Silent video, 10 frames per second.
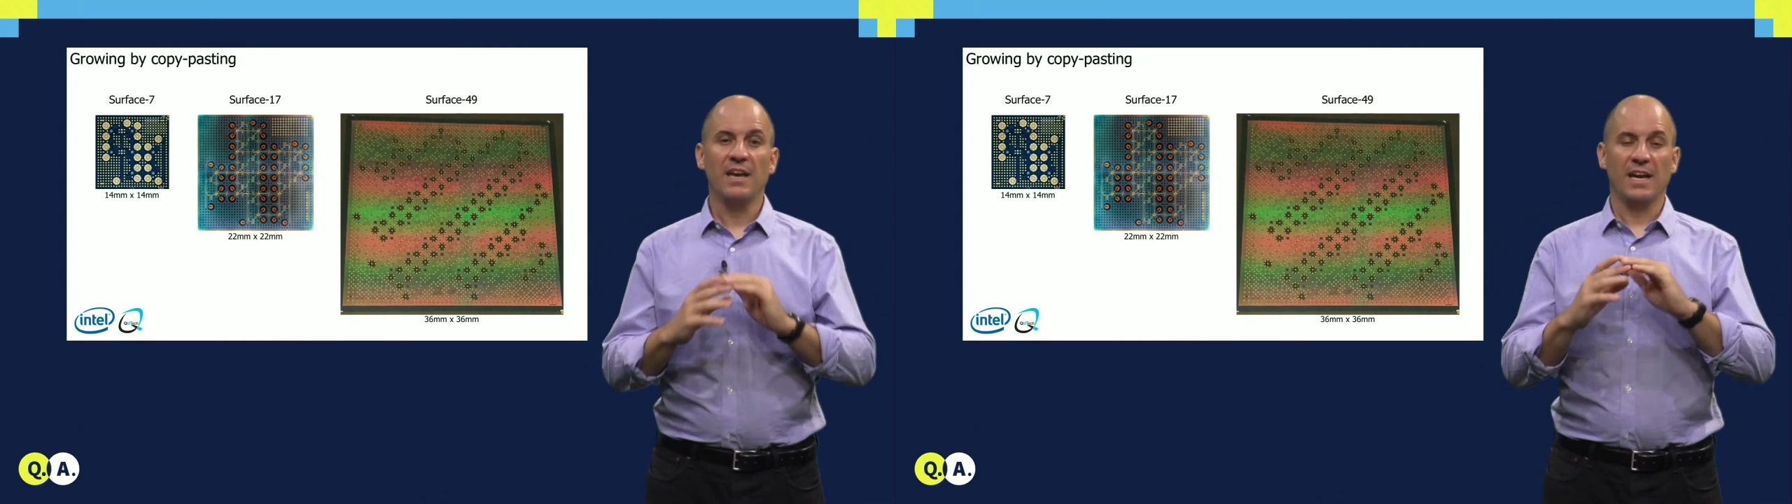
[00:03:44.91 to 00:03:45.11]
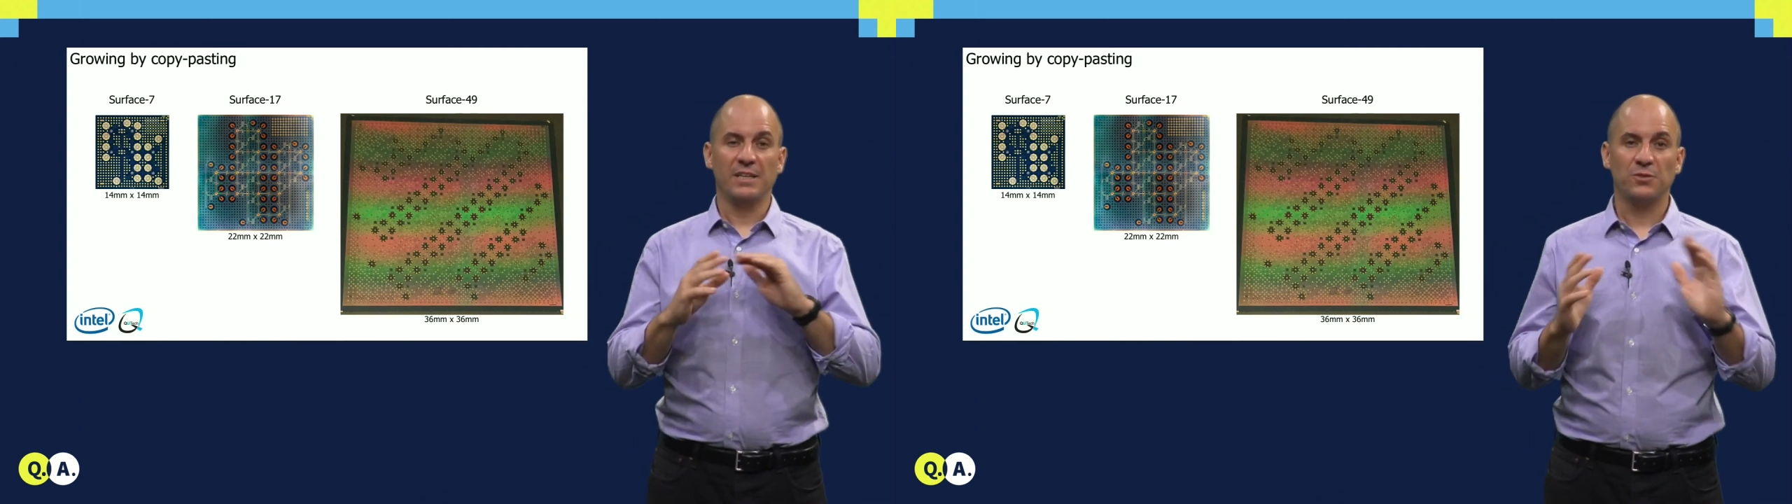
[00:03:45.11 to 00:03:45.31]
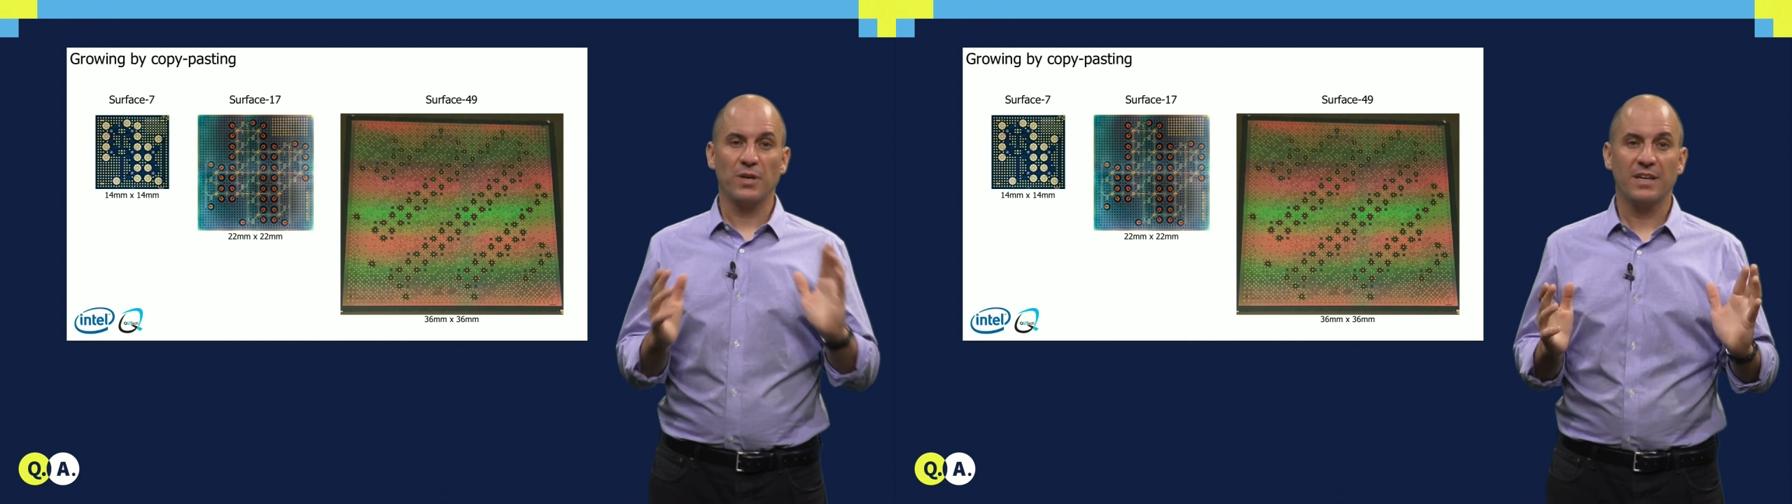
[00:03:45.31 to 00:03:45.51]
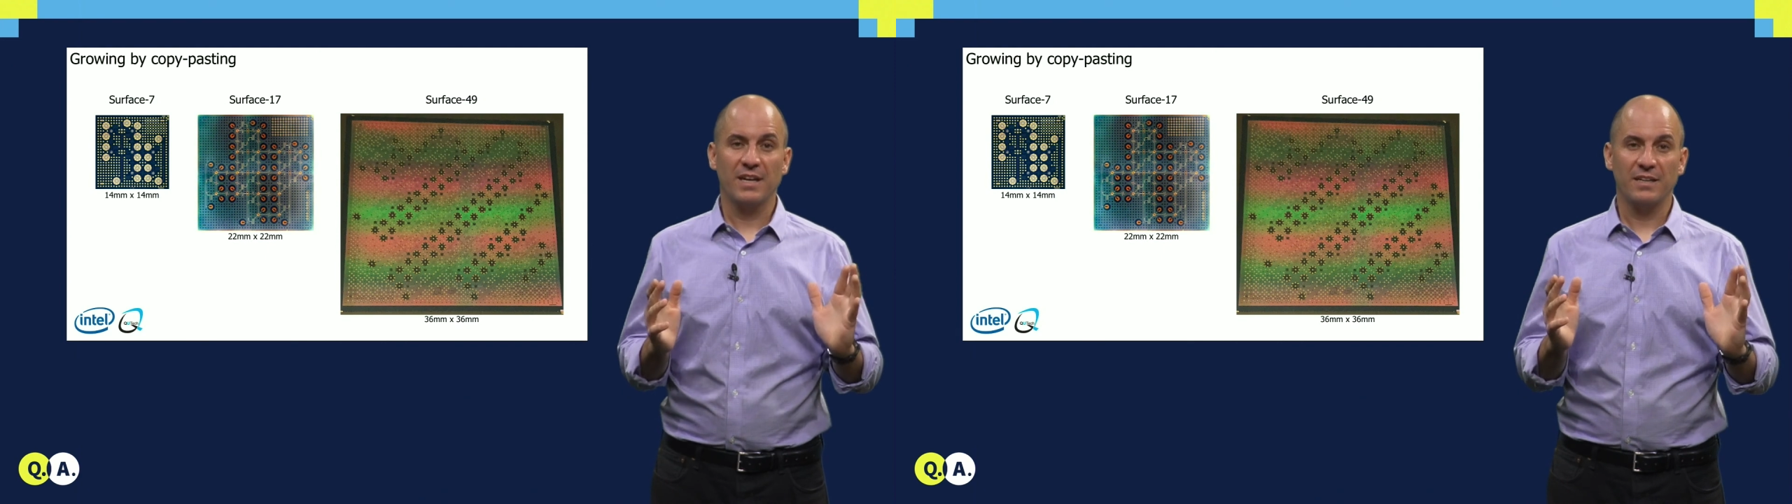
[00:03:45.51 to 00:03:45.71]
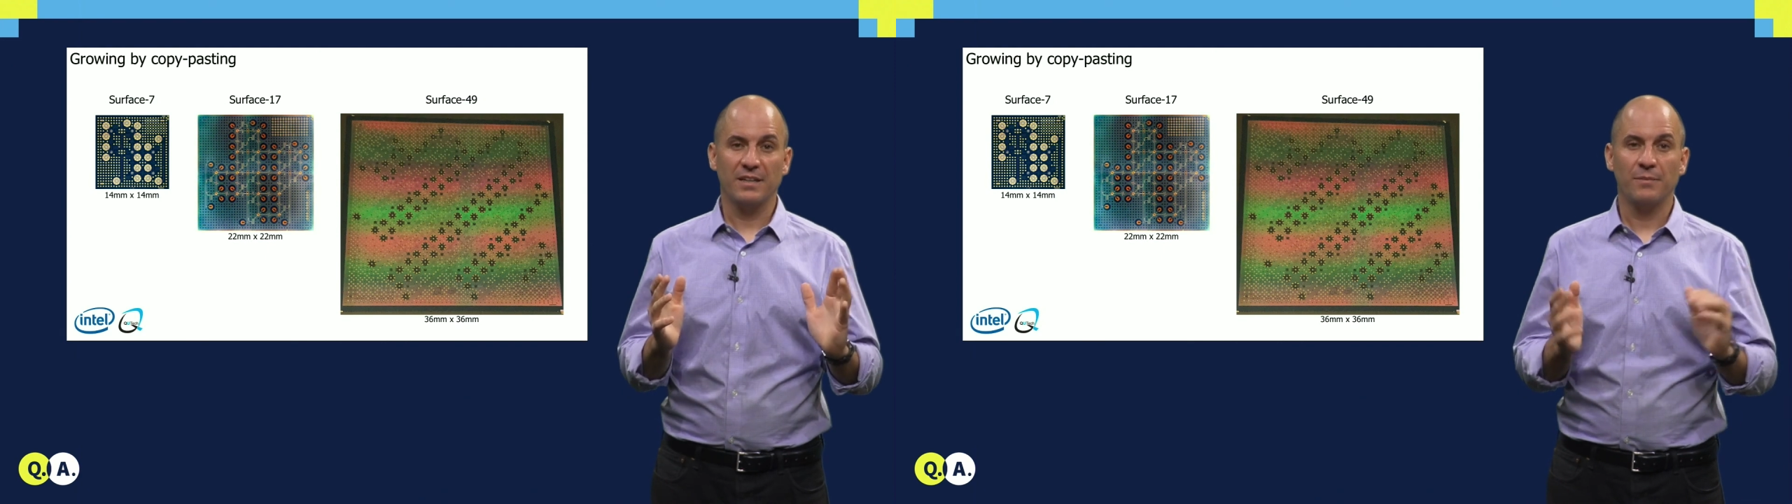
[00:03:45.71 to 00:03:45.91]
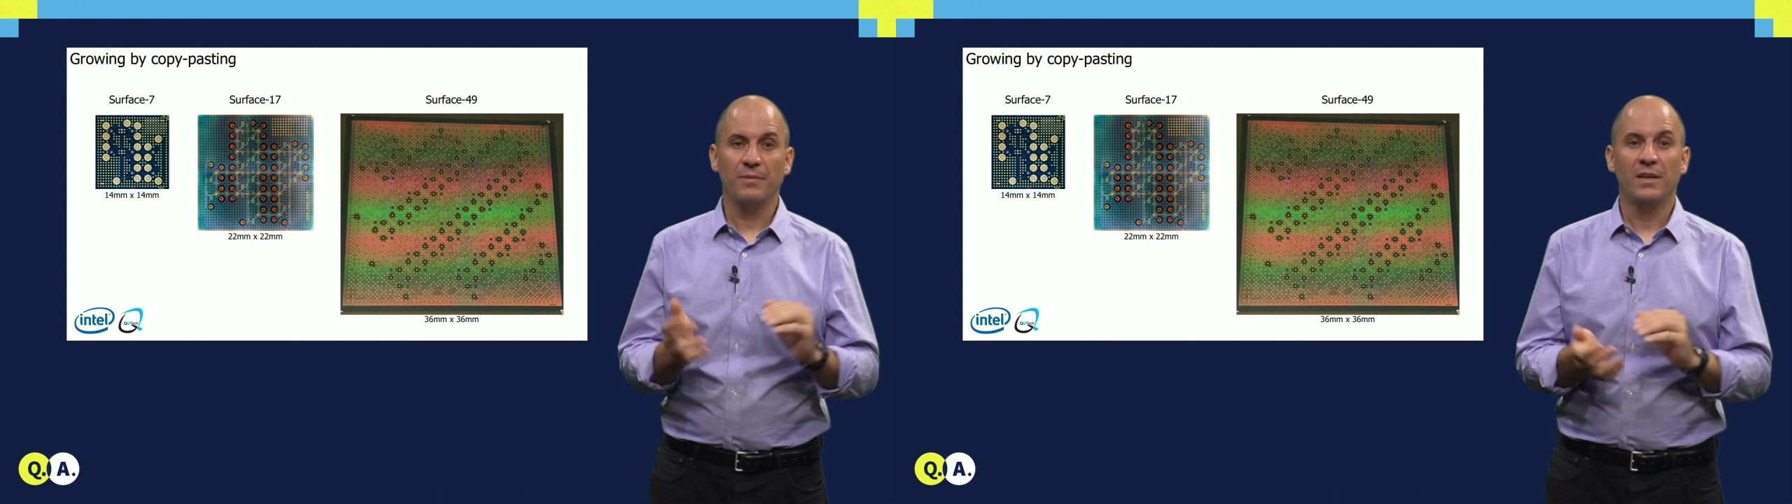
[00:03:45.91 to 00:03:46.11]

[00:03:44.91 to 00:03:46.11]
and truncating.